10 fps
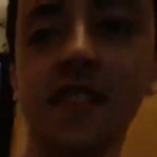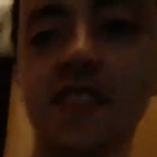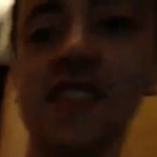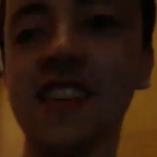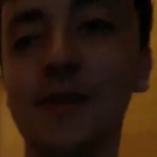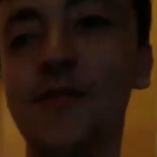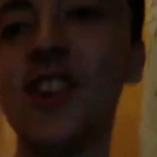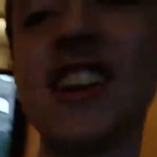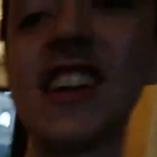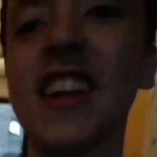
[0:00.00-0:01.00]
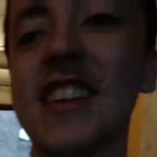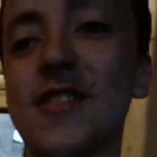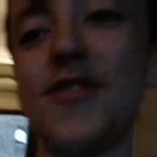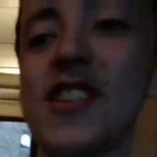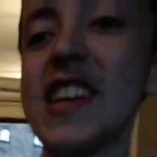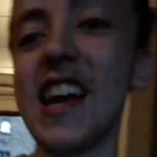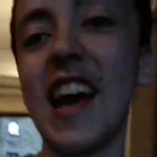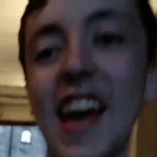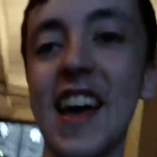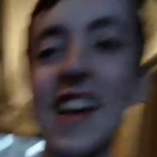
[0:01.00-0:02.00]
Look at him running in his free
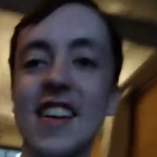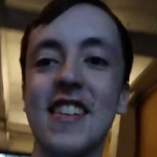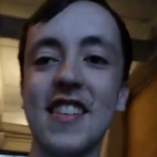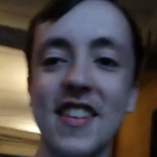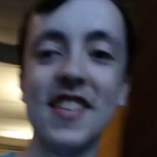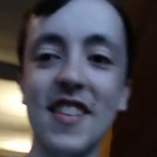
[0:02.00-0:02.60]
hands.